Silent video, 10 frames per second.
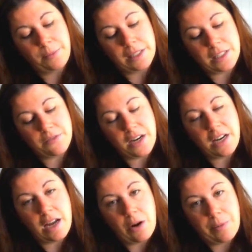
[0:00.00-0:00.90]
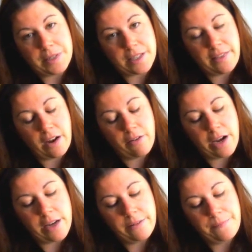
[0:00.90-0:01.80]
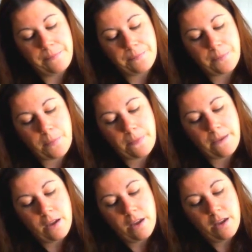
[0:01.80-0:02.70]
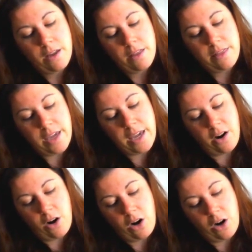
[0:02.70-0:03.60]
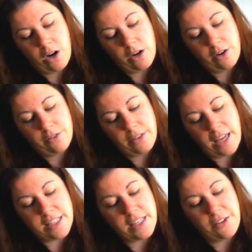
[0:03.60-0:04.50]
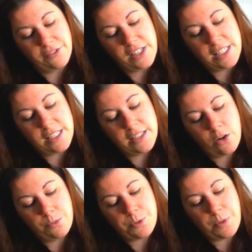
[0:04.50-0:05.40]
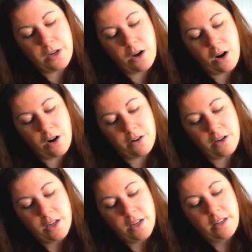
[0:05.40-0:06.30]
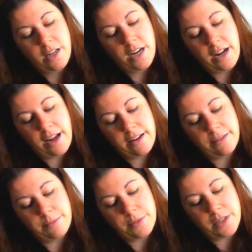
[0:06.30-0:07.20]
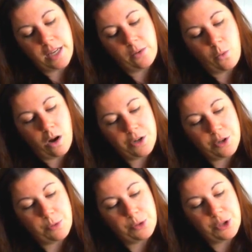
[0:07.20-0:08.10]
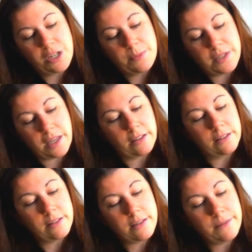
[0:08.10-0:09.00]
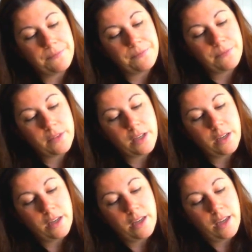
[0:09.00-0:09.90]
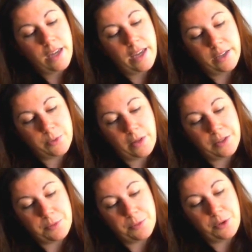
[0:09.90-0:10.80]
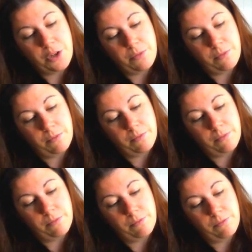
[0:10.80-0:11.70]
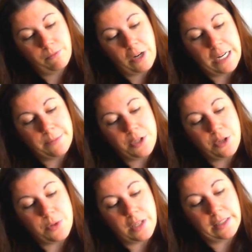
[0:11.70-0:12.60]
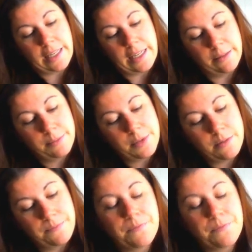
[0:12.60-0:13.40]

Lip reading: Pennsylvania. I hope I said that right. They sell fleeces, homespun yarn, knitted items, and washable sheepskins, as well as rams, ewes, and lambs.